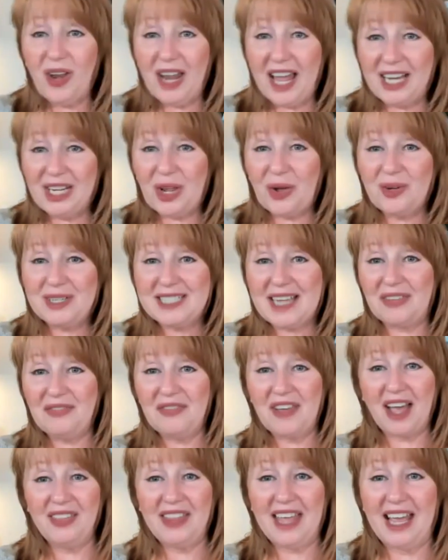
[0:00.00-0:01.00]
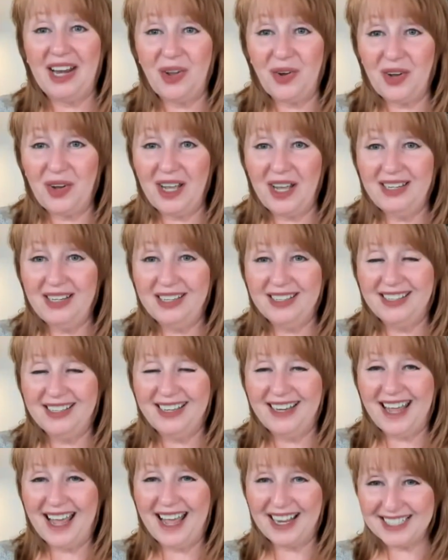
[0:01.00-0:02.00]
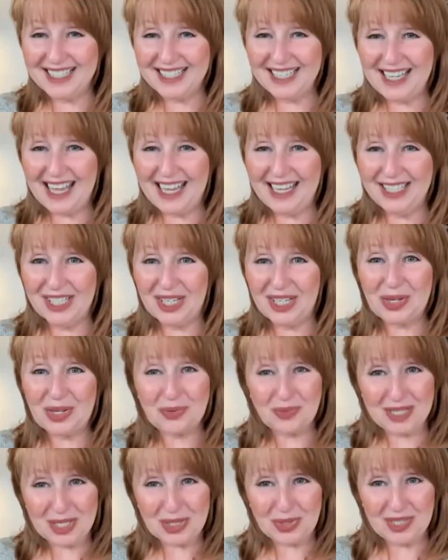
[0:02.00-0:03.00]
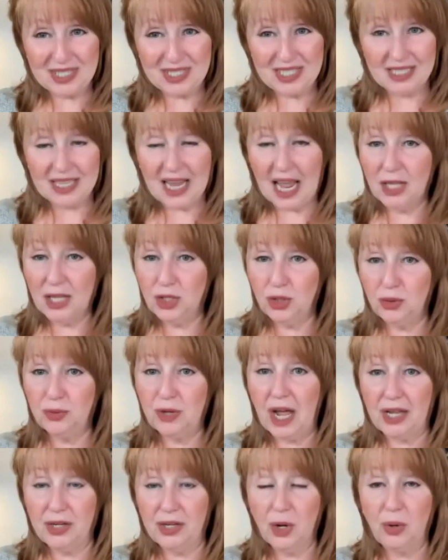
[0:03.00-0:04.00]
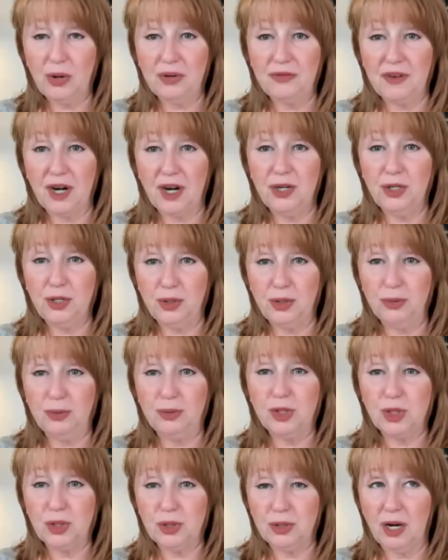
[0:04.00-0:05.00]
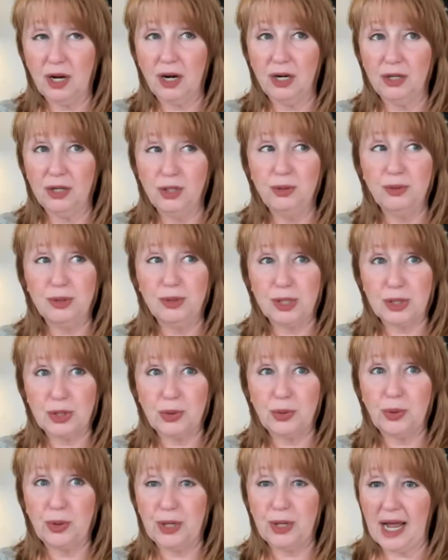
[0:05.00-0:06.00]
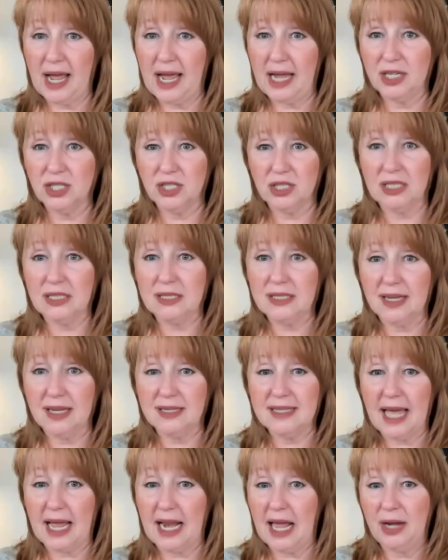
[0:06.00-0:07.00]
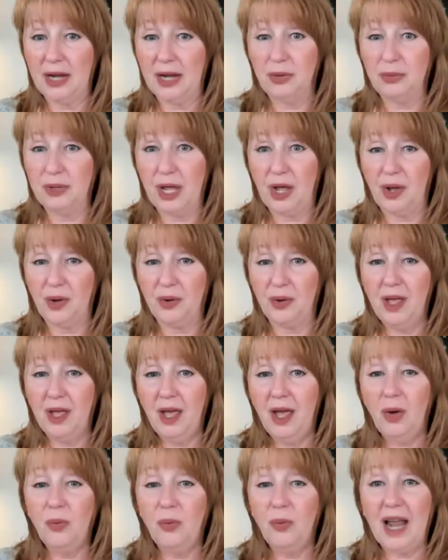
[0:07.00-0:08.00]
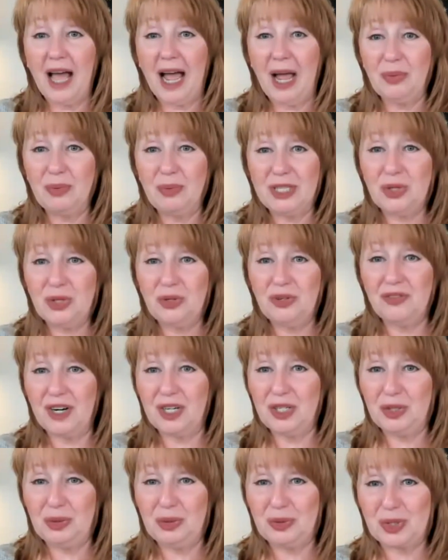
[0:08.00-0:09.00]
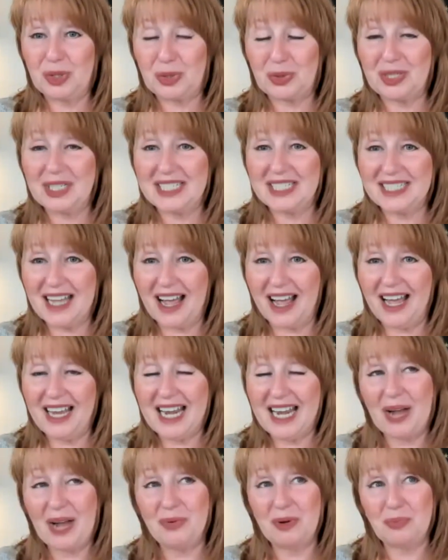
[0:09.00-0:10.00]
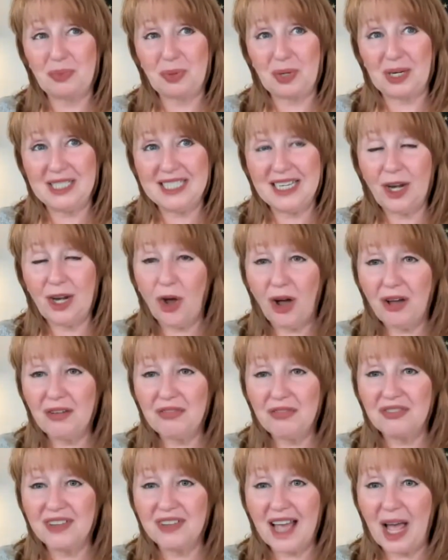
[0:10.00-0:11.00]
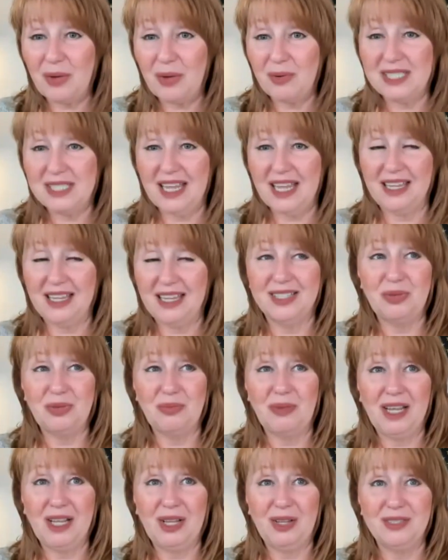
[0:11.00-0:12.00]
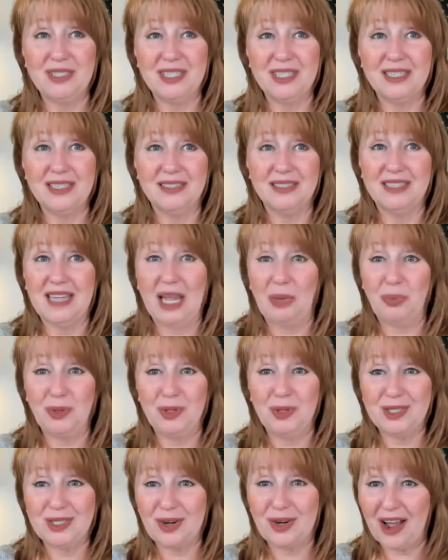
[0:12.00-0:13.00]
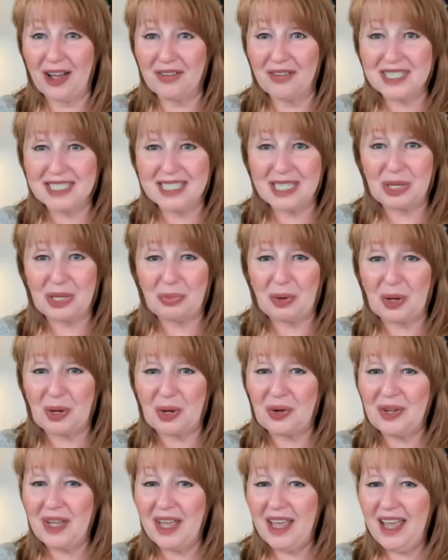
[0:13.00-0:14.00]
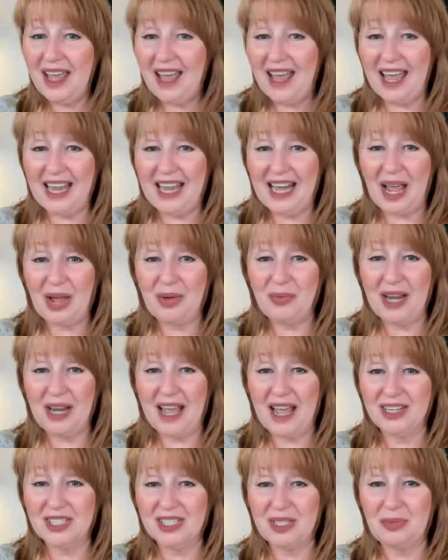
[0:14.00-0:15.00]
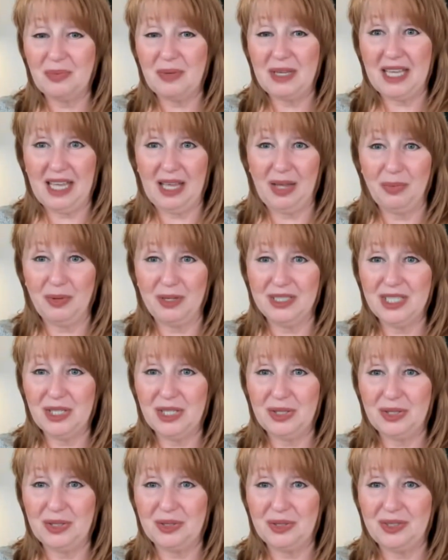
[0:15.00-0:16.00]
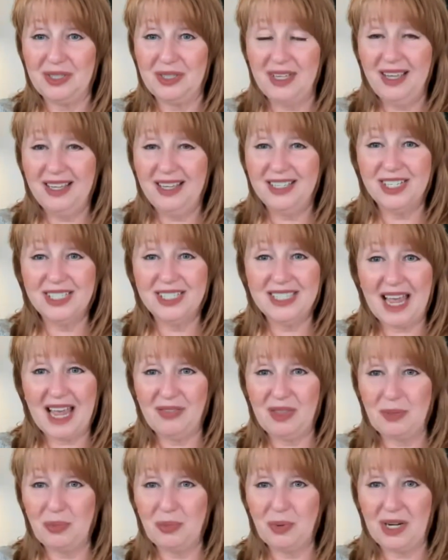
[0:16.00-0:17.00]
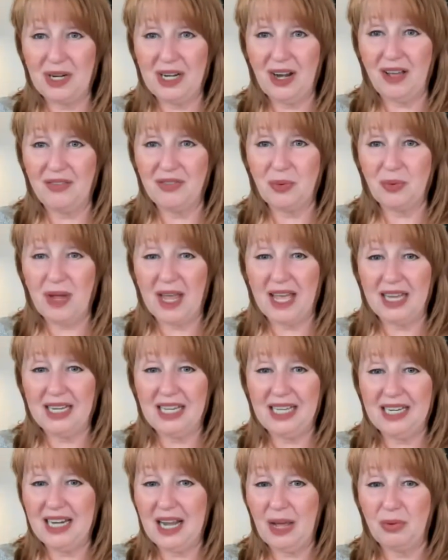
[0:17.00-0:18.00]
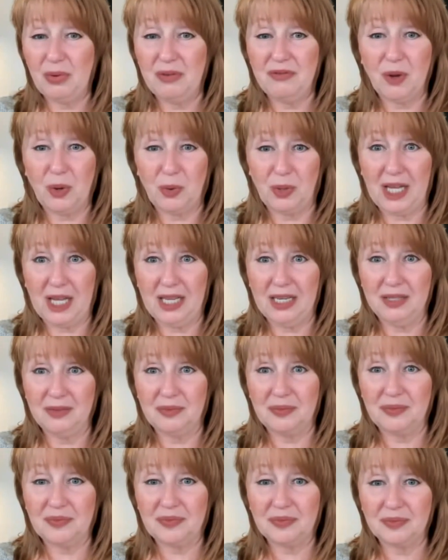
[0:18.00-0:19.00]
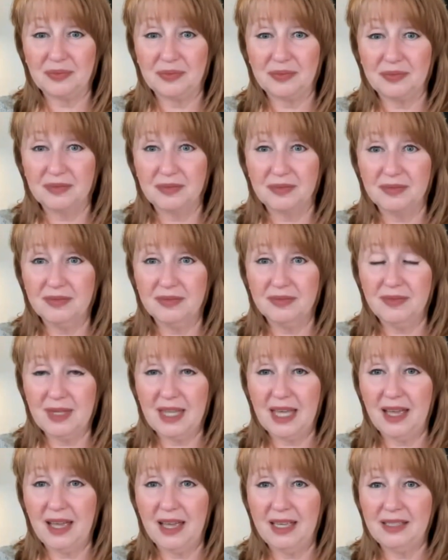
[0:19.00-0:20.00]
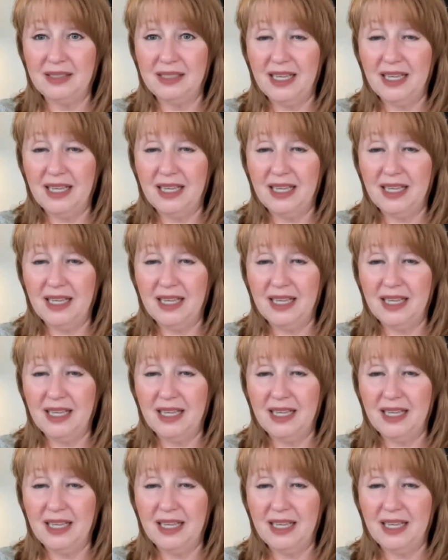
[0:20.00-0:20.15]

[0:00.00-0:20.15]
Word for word: All I know is I found that on LS Engage under resources. I do not know if our new our new store actually does that. I don't know. What I would do if our new store does not, I would print it off. I would take it to my closest Staples or Office Depot, and I would actually be able to just have them print it off the way I need, and I would fold it. Okay.